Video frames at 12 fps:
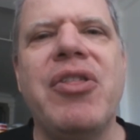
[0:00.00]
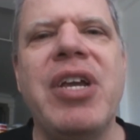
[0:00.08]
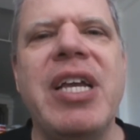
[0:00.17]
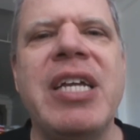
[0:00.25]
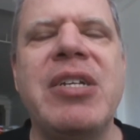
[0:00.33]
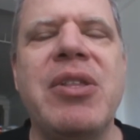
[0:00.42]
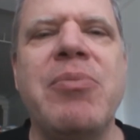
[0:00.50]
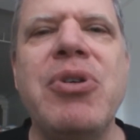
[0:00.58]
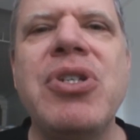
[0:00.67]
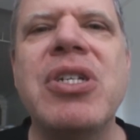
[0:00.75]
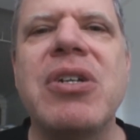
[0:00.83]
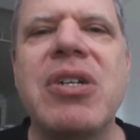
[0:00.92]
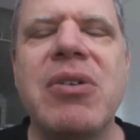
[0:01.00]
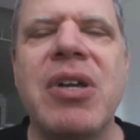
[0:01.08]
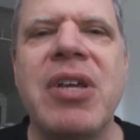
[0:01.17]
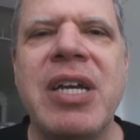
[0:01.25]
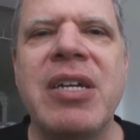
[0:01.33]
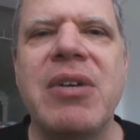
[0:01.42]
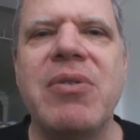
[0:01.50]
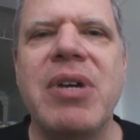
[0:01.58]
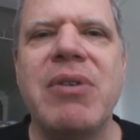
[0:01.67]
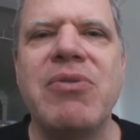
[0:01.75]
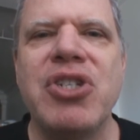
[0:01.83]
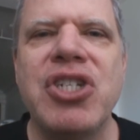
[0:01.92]
the music, it
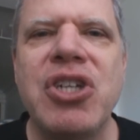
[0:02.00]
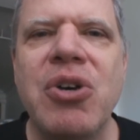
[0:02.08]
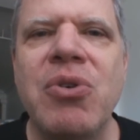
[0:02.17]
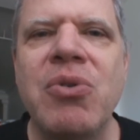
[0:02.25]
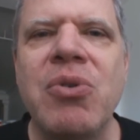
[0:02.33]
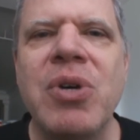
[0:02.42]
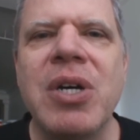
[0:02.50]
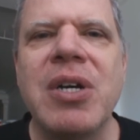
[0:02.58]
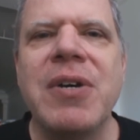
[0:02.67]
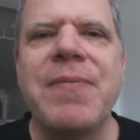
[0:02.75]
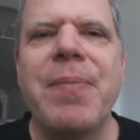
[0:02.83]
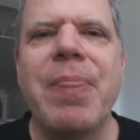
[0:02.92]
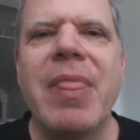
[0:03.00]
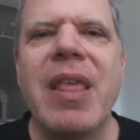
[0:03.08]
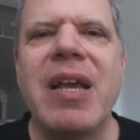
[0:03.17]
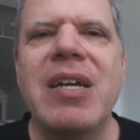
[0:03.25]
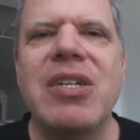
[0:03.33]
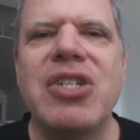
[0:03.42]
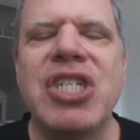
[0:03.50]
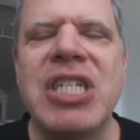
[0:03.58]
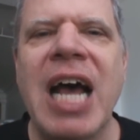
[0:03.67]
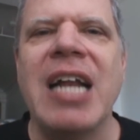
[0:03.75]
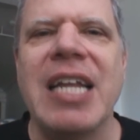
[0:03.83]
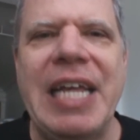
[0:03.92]
was so
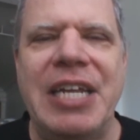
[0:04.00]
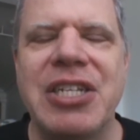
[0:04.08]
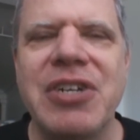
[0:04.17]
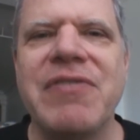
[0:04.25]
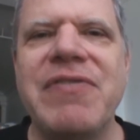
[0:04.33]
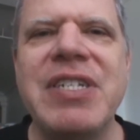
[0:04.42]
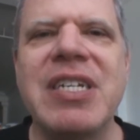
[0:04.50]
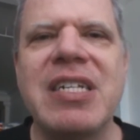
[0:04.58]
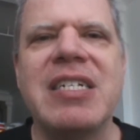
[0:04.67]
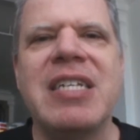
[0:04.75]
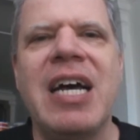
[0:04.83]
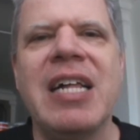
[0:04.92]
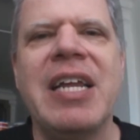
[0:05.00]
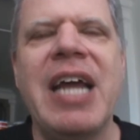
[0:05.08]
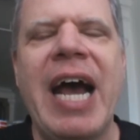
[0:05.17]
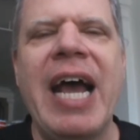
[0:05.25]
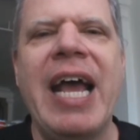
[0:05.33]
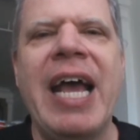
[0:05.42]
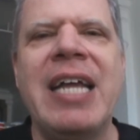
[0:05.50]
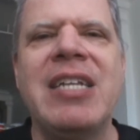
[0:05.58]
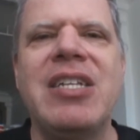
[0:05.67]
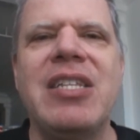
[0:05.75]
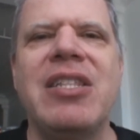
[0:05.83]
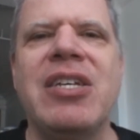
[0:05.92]
solid, so physically solid,
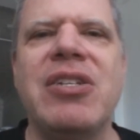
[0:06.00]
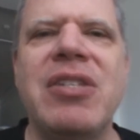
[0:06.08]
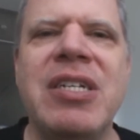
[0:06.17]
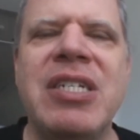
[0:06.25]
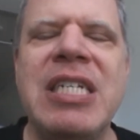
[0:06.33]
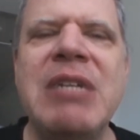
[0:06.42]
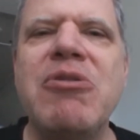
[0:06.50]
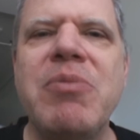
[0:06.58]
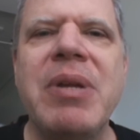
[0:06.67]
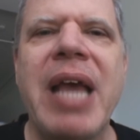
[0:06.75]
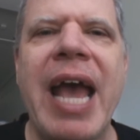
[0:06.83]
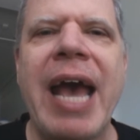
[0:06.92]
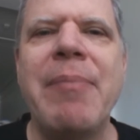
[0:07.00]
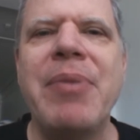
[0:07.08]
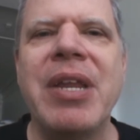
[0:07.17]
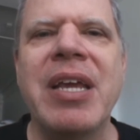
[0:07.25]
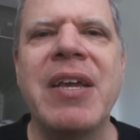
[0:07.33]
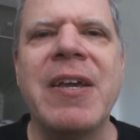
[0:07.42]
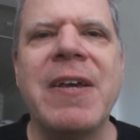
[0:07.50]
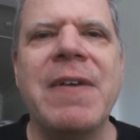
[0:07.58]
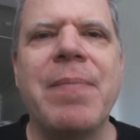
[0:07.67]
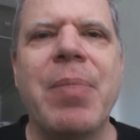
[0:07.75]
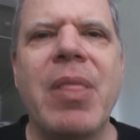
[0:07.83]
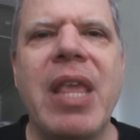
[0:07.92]
and it seemed to be happening
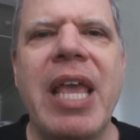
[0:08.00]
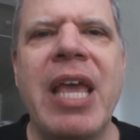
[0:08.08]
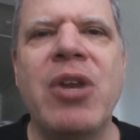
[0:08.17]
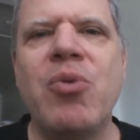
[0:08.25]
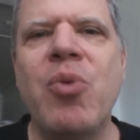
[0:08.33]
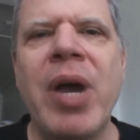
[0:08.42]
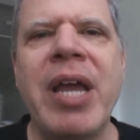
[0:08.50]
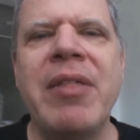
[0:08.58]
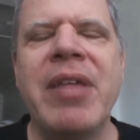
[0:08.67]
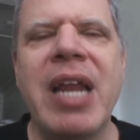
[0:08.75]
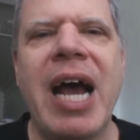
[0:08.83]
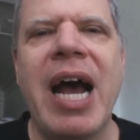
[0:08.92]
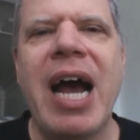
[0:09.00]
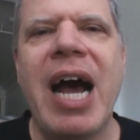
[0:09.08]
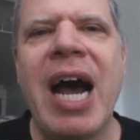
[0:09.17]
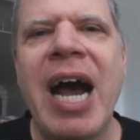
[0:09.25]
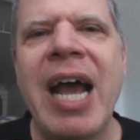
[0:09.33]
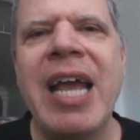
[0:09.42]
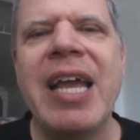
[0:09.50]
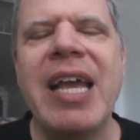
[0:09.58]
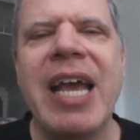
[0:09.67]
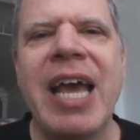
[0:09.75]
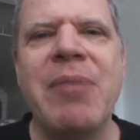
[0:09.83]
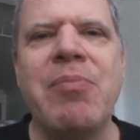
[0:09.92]
in a way that I
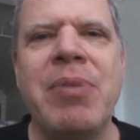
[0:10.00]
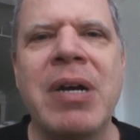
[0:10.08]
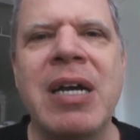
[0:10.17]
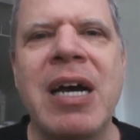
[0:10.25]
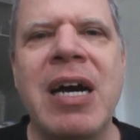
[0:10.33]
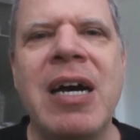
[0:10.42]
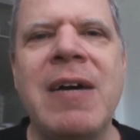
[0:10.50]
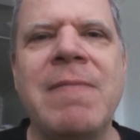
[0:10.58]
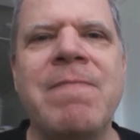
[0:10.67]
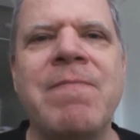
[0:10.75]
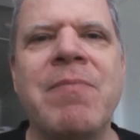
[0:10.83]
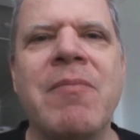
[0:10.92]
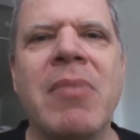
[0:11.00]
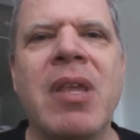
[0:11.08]
had become